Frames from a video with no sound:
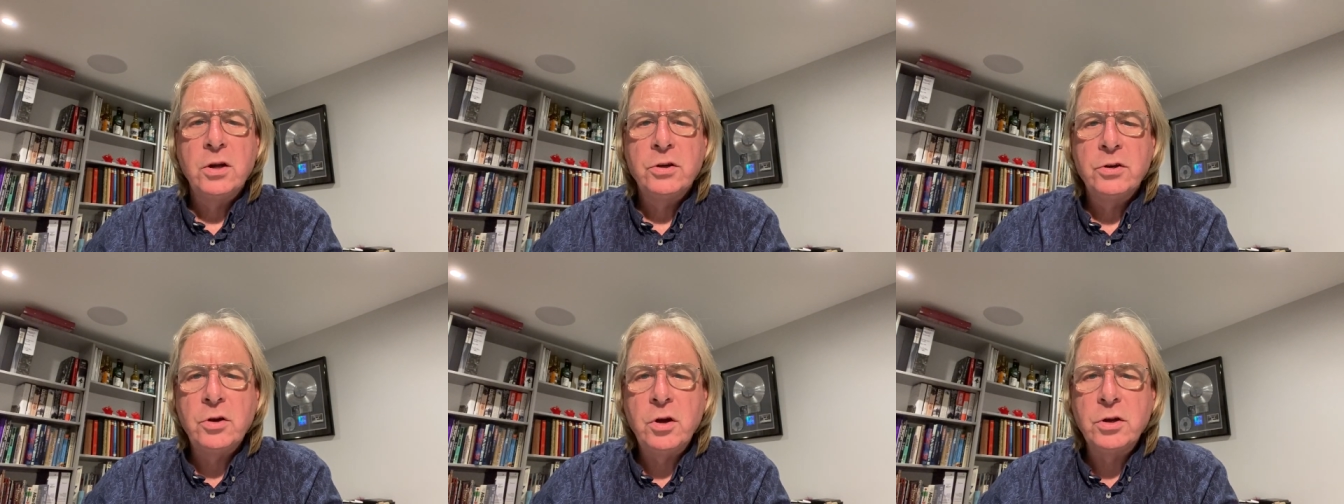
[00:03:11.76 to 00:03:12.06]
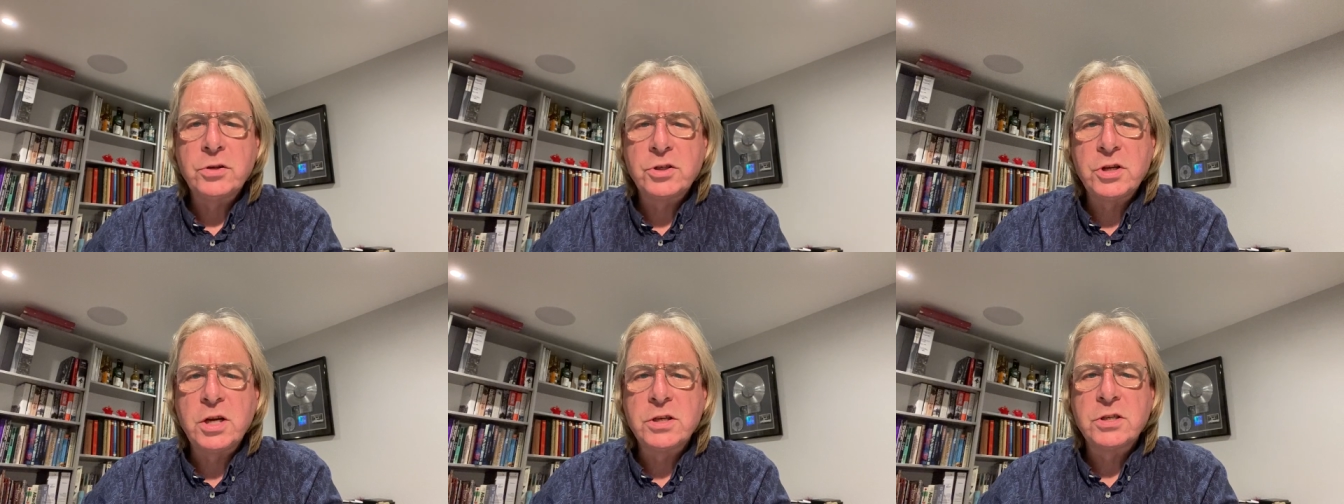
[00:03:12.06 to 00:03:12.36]

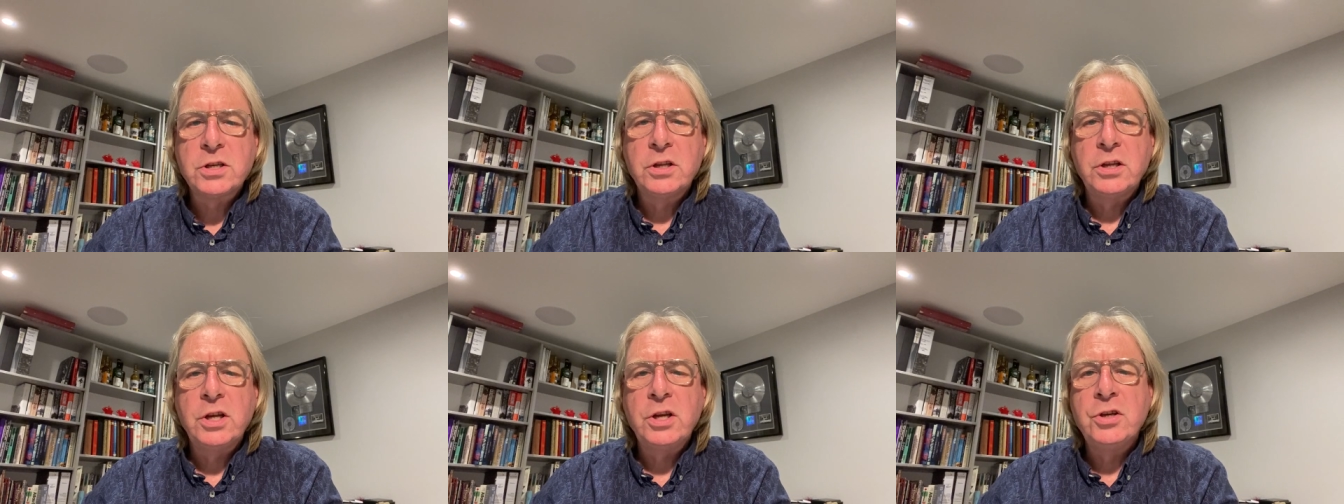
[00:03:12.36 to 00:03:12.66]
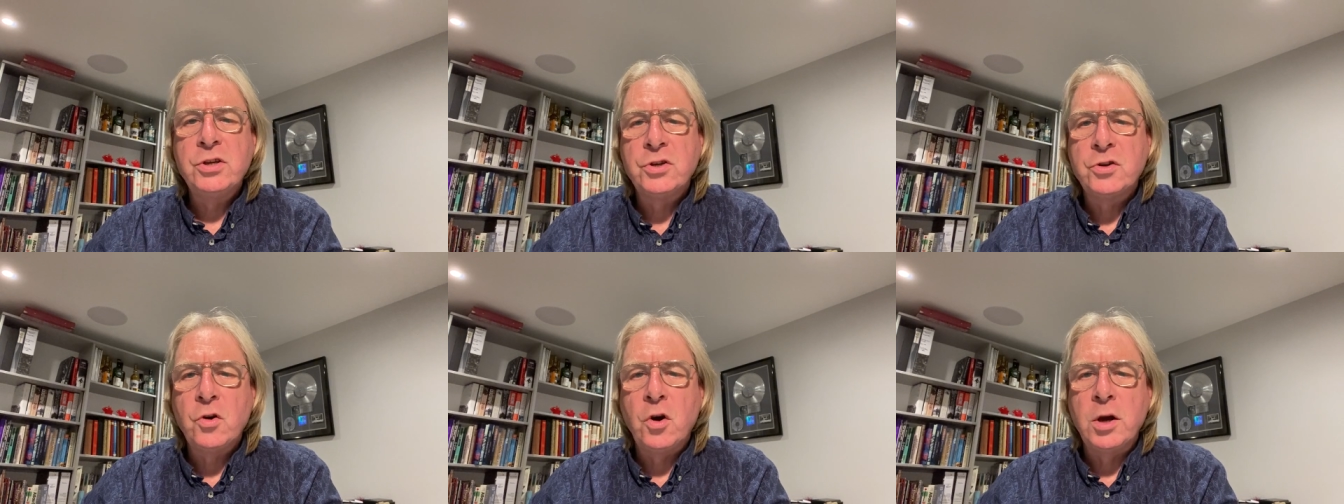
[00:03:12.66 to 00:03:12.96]
not just to the
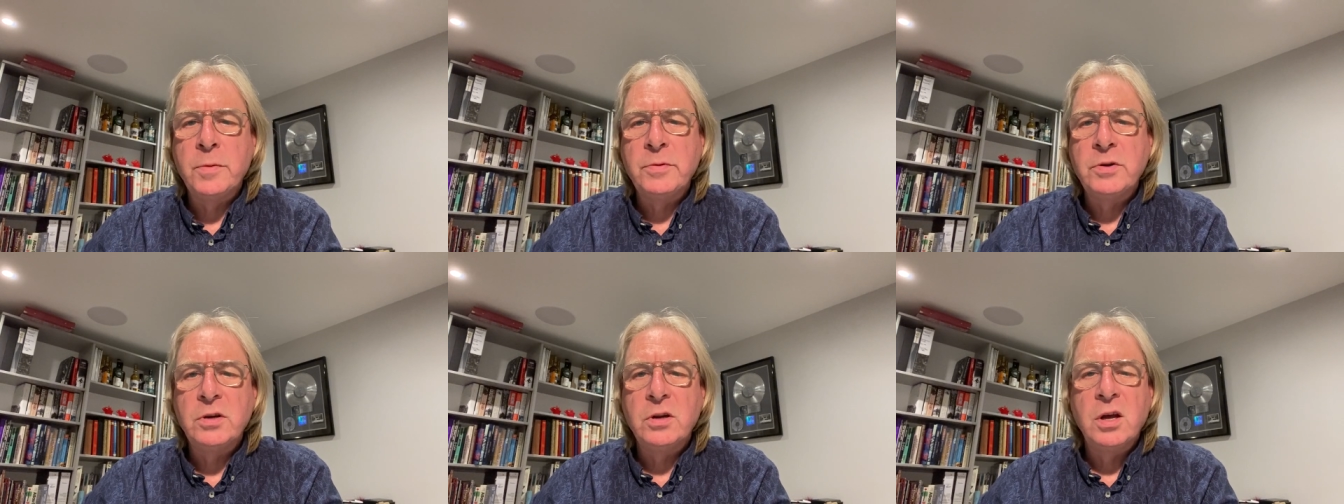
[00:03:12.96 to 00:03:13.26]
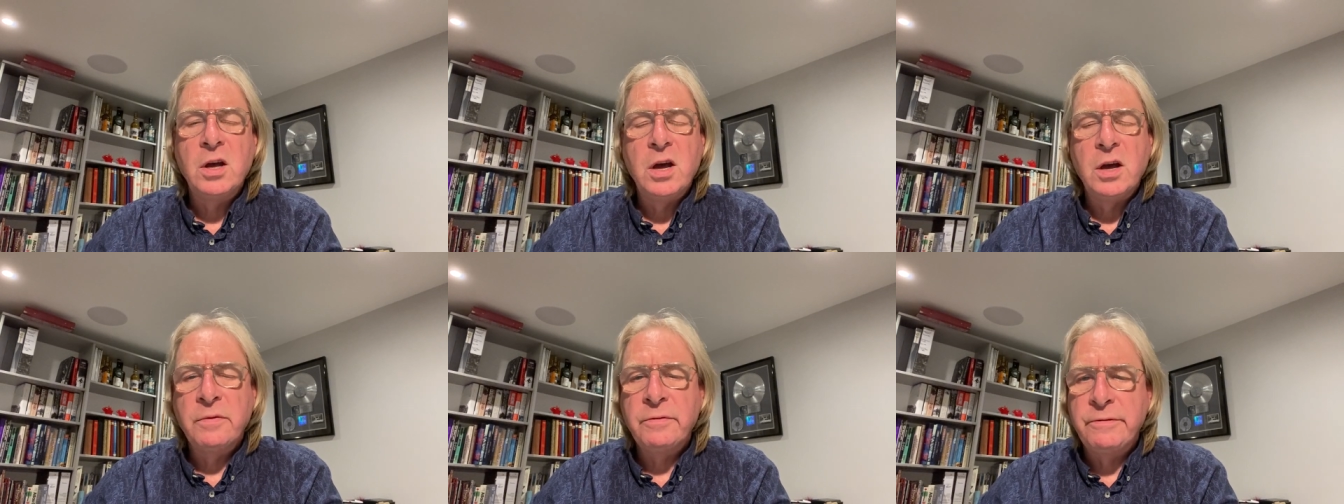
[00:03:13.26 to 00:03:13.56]
enjoyment
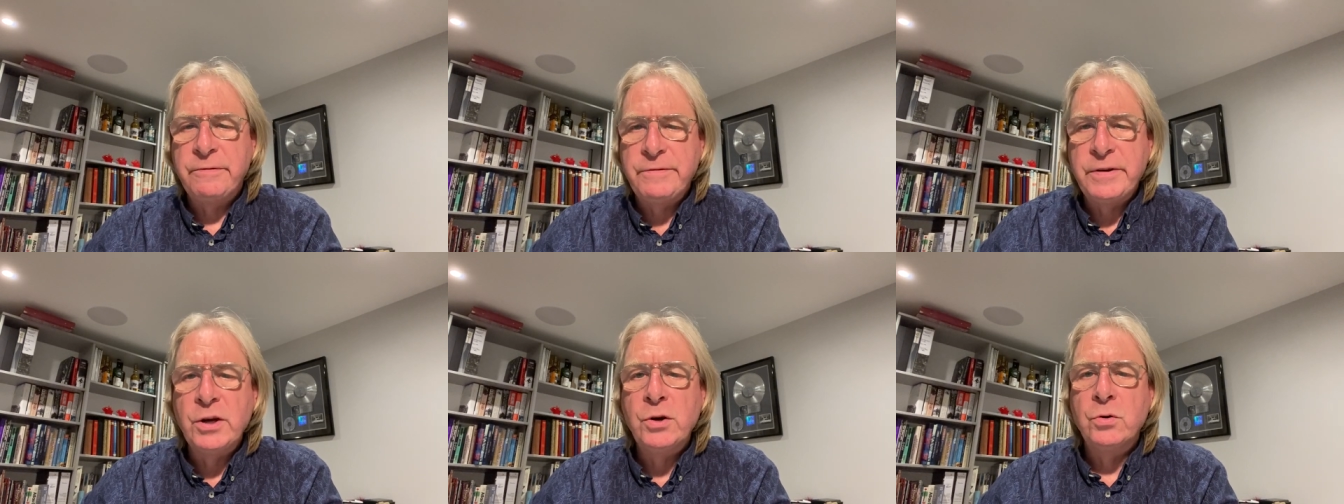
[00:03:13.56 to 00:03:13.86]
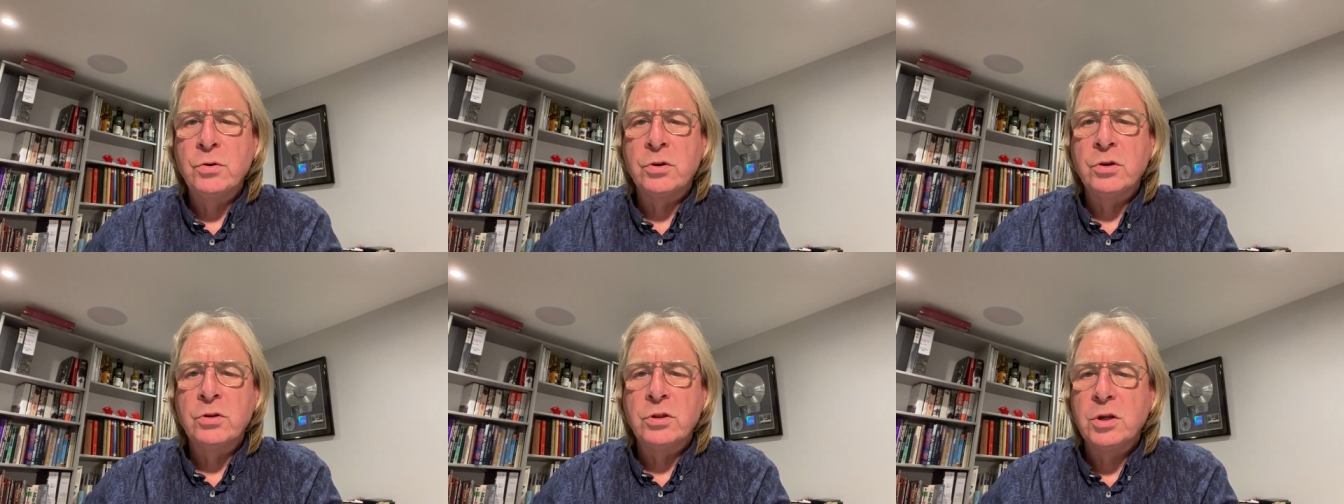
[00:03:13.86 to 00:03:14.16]
and
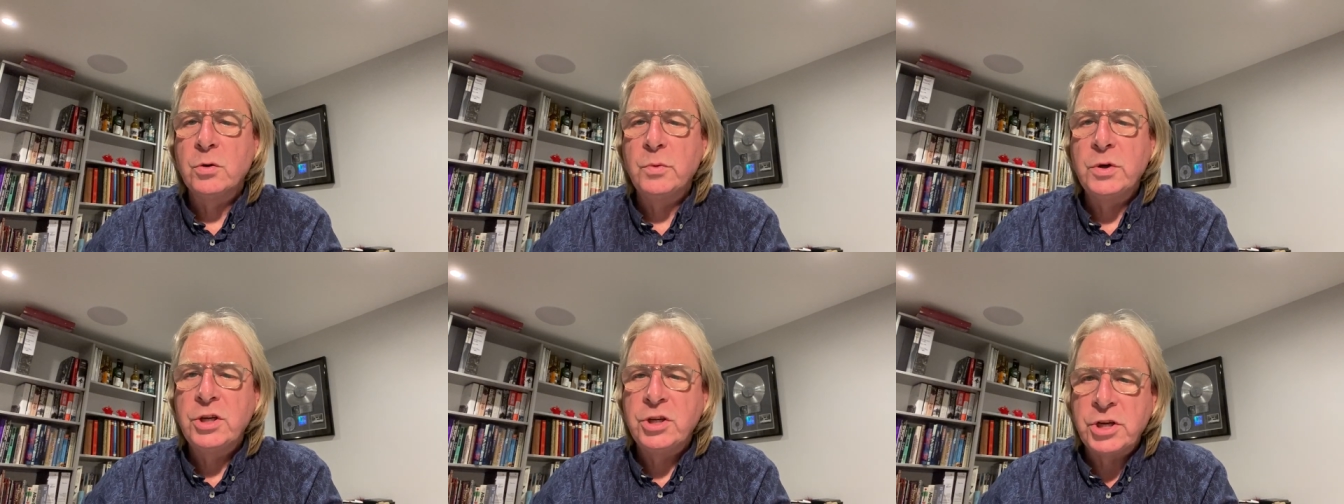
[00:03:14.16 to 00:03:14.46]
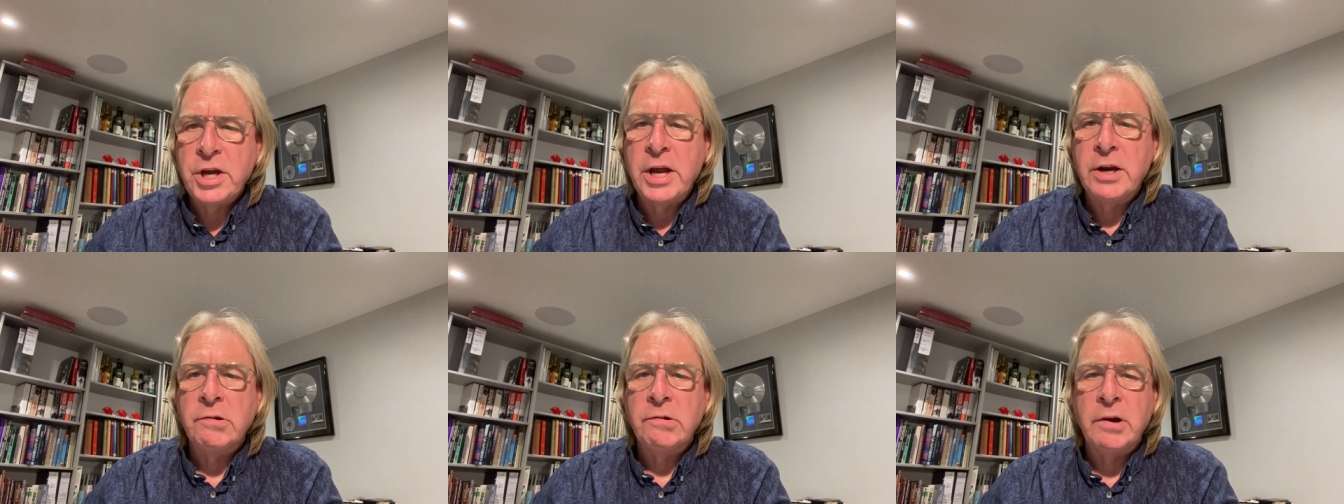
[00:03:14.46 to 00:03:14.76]
feel good that we
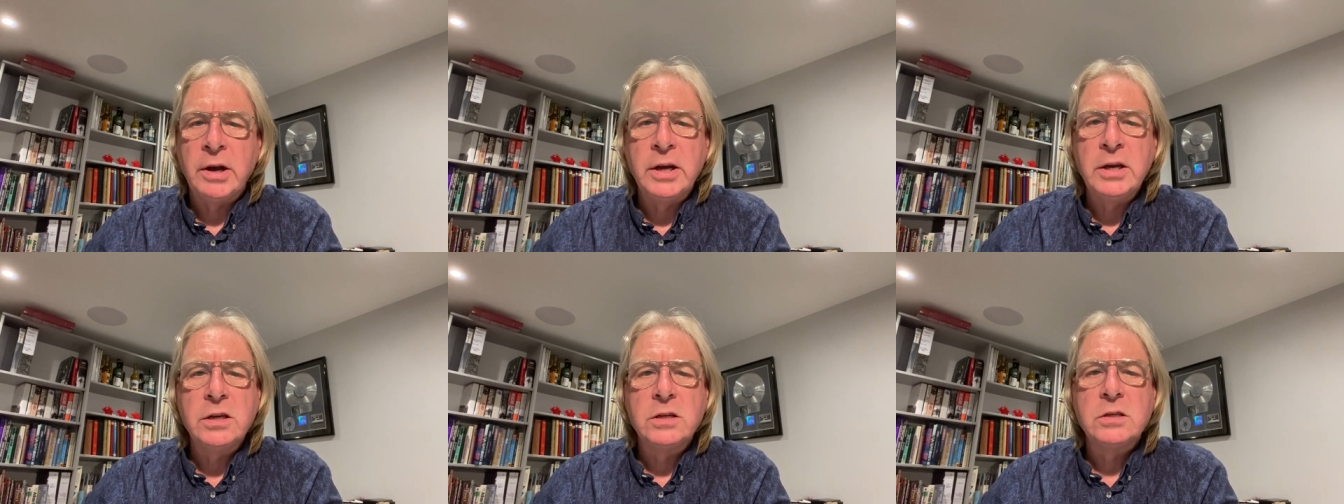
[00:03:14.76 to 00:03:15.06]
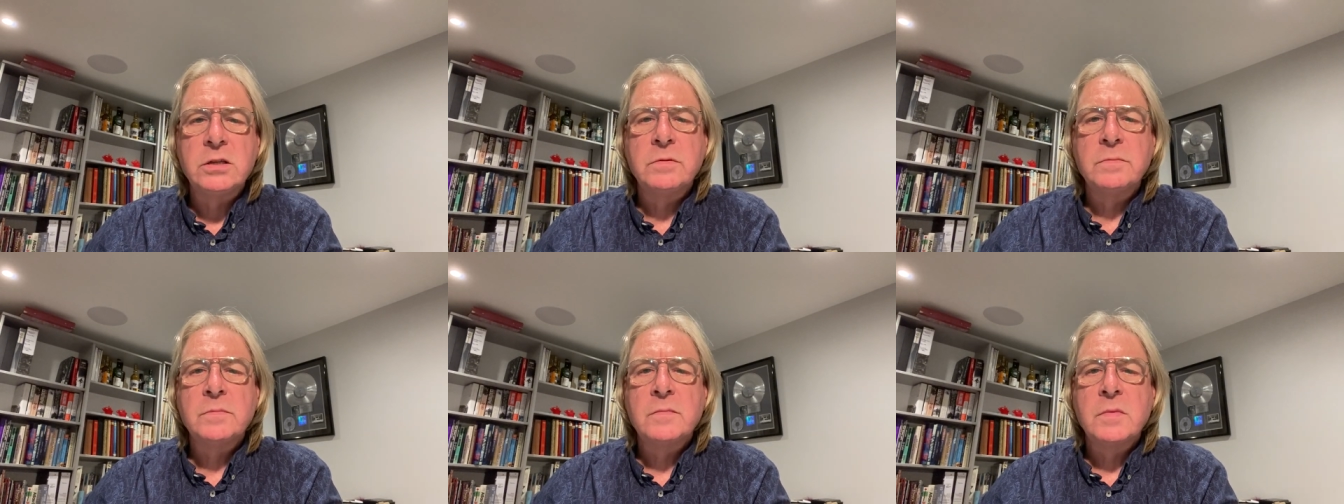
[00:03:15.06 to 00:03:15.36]

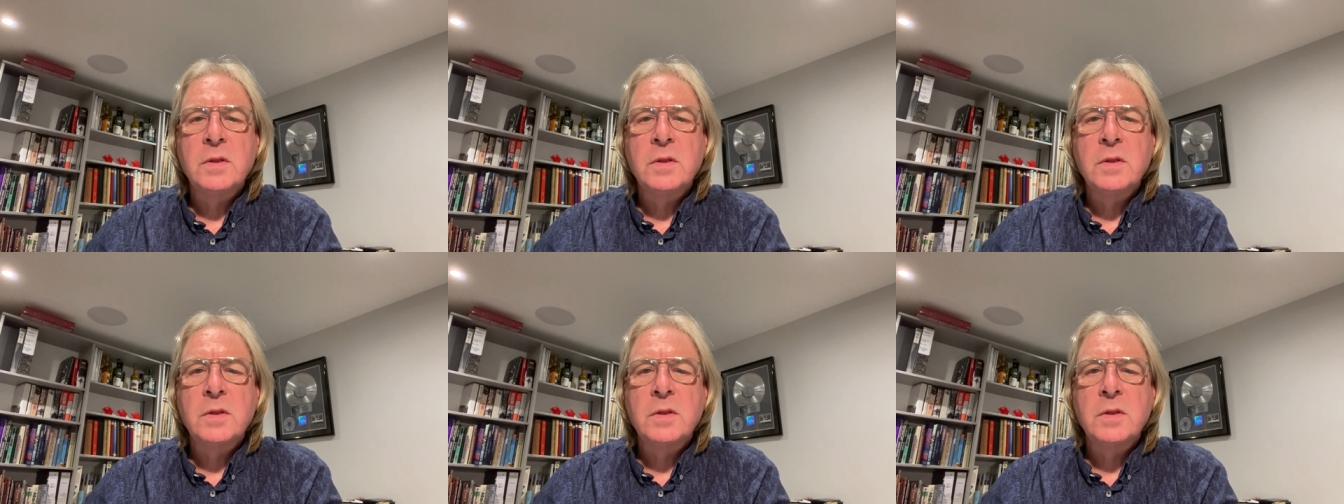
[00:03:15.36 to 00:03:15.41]
generate,